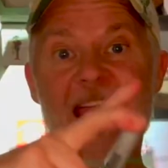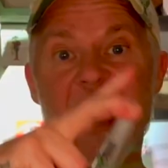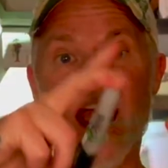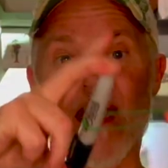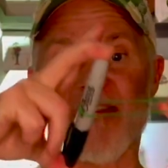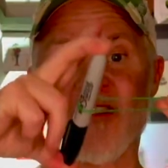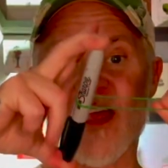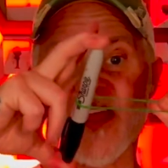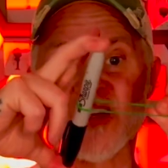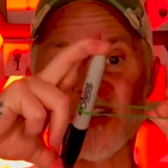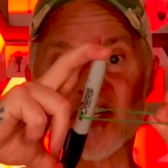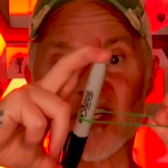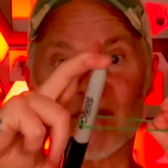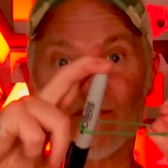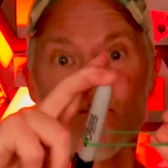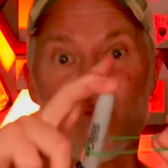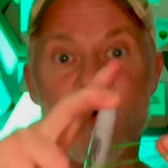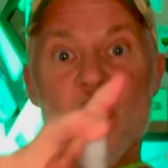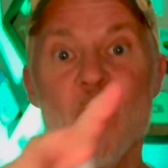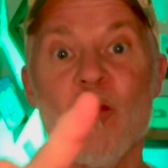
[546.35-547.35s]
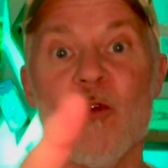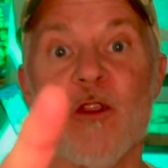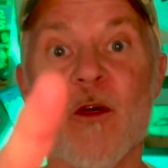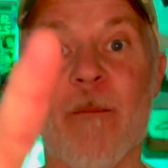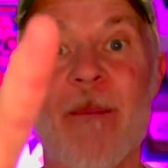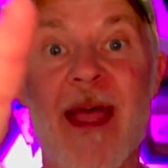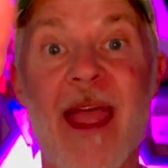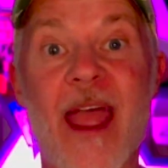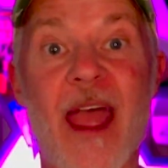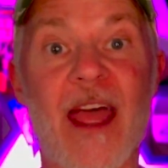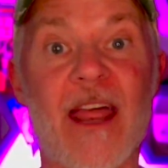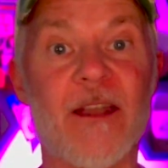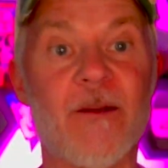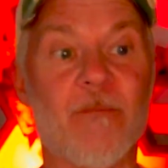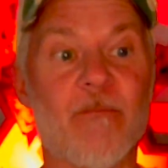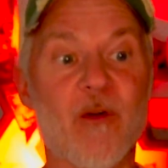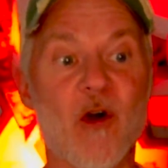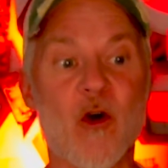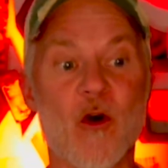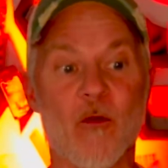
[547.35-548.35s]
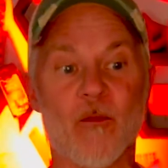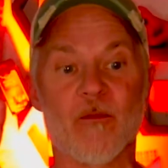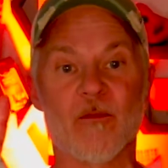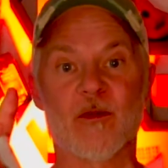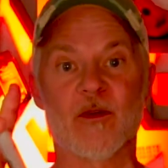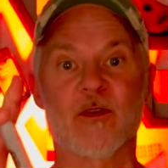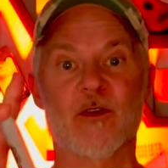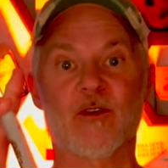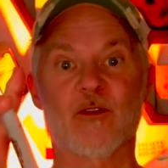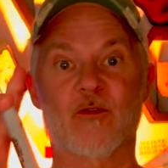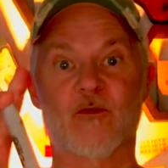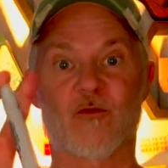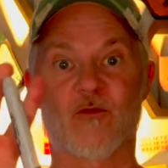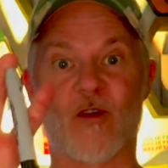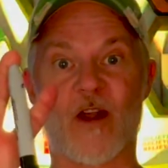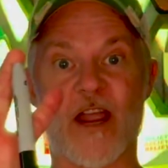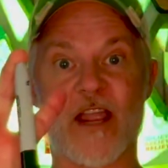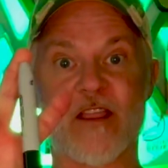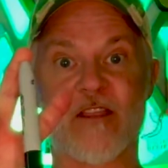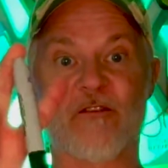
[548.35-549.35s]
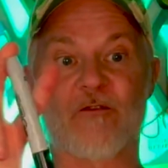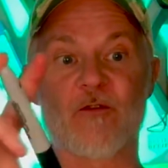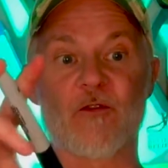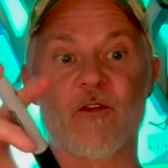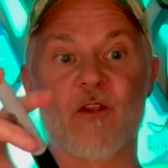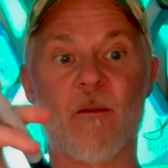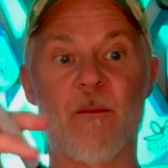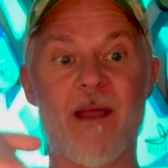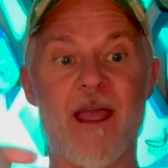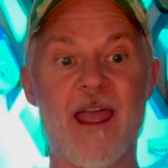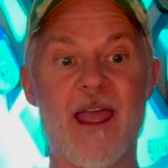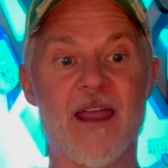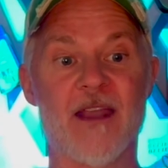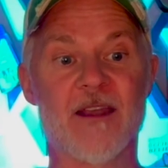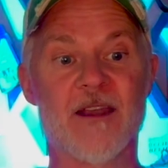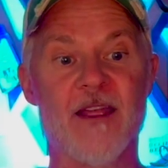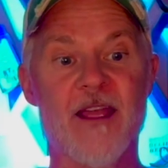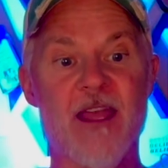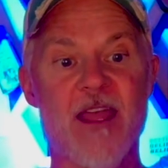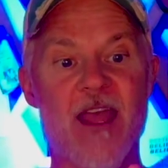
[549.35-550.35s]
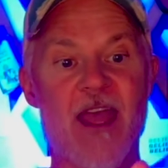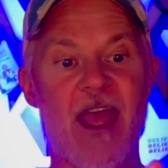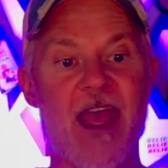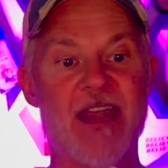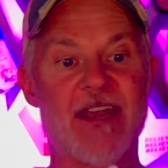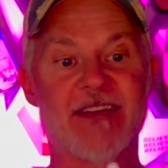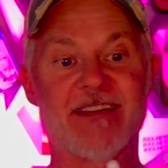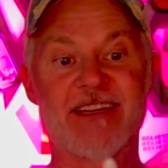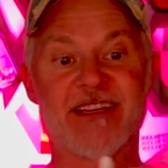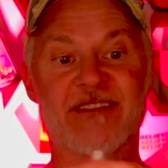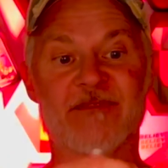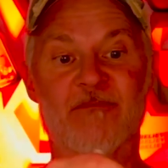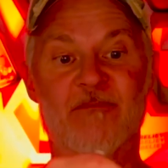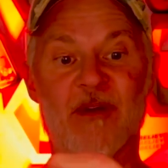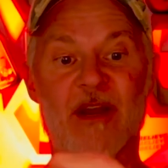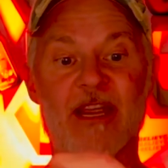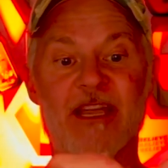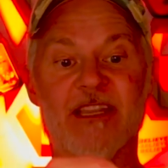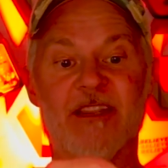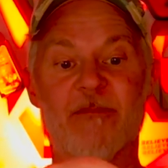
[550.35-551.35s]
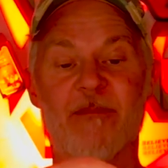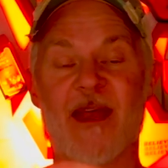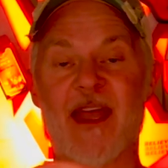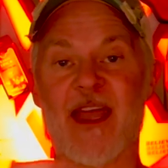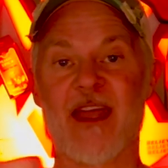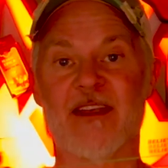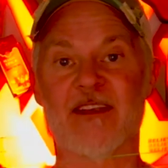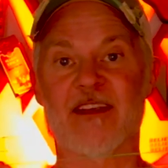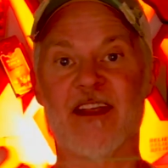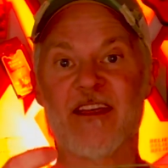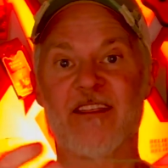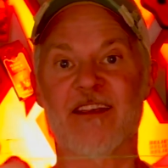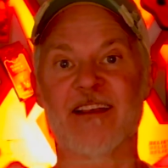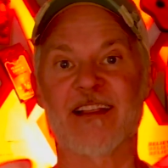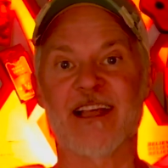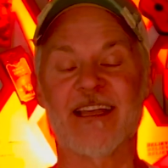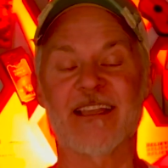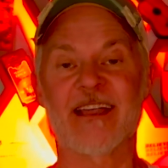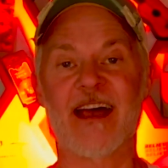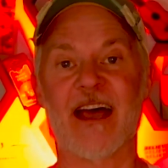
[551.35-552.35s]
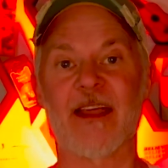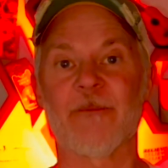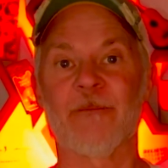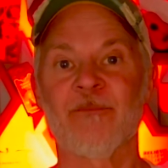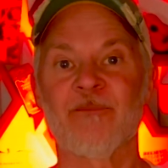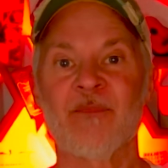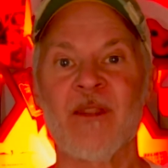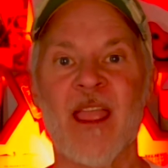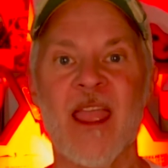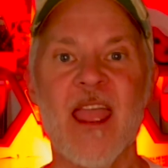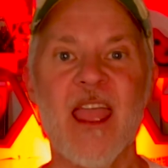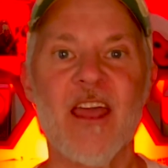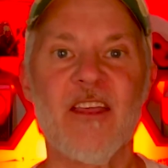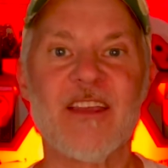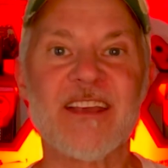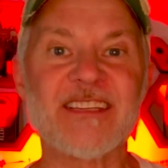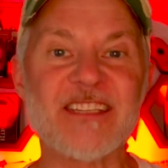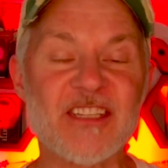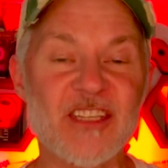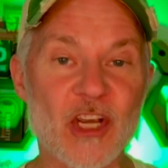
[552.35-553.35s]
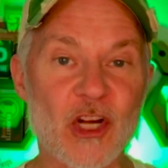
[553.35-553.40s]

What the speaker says: and then just pull the band, boom, right through the pen, and it doesn't break the band, nothing like that. This is a